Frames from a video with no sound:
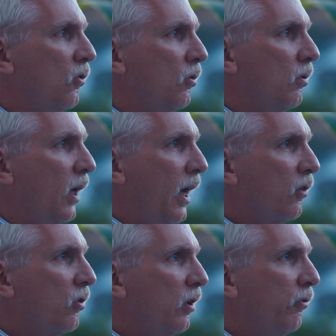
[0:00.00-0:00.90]
to
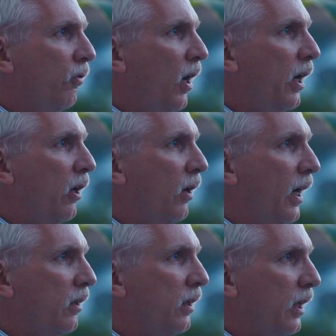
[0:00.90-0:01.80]
actually
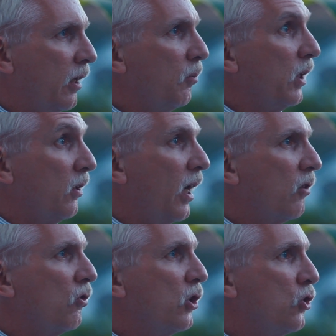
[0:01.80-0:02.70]
fire at the enemy, to
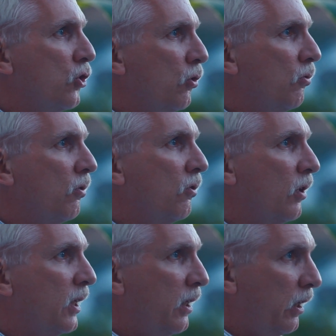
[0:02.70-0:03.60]
actually shoot
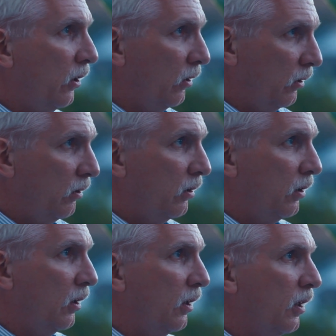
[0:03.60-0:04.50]
to kill
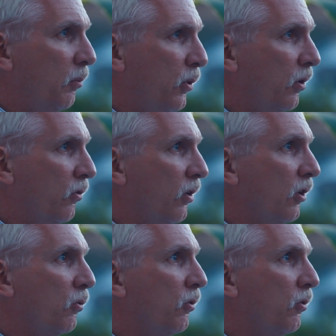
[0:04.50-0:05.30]
a person.